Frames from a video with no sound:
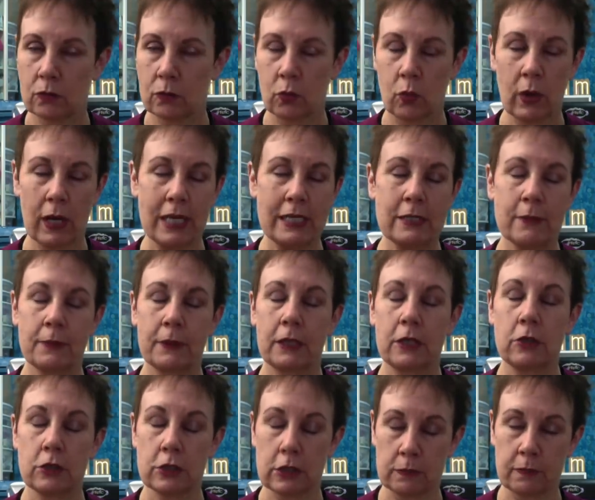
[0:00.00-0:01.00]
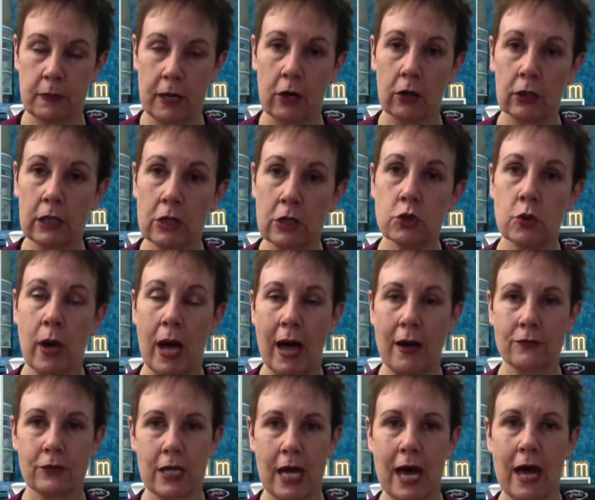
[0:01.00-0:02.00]
what I typically use is Parallels, you
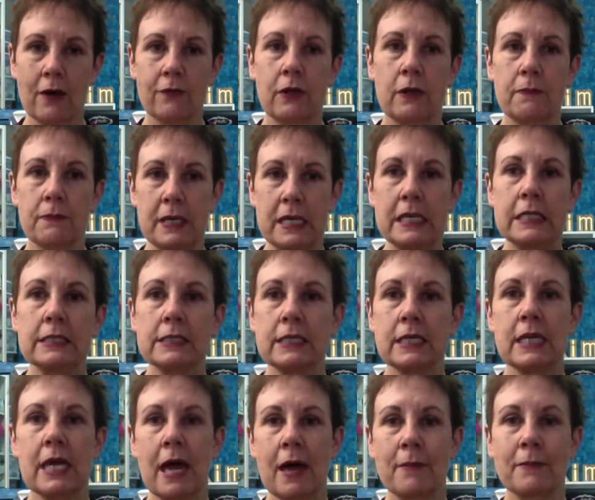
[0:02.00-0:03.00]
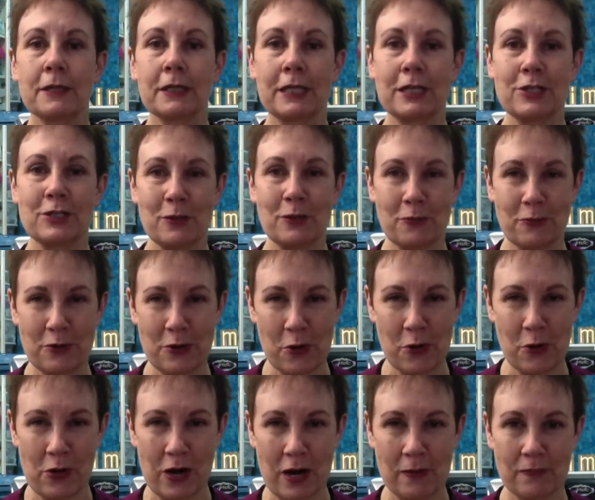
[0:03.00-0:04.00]
have to have a PC emulation
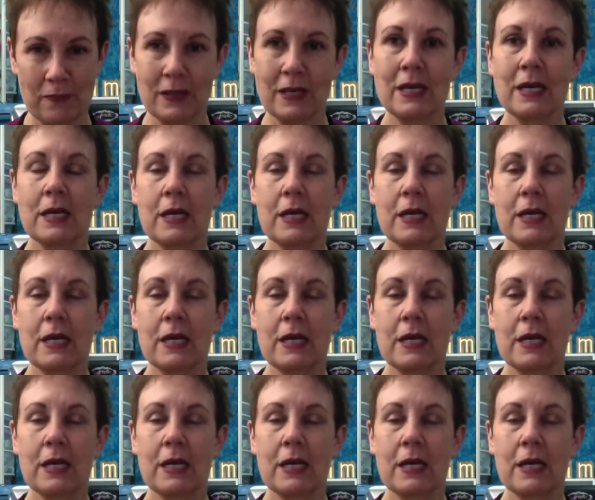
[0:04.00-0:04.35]
program.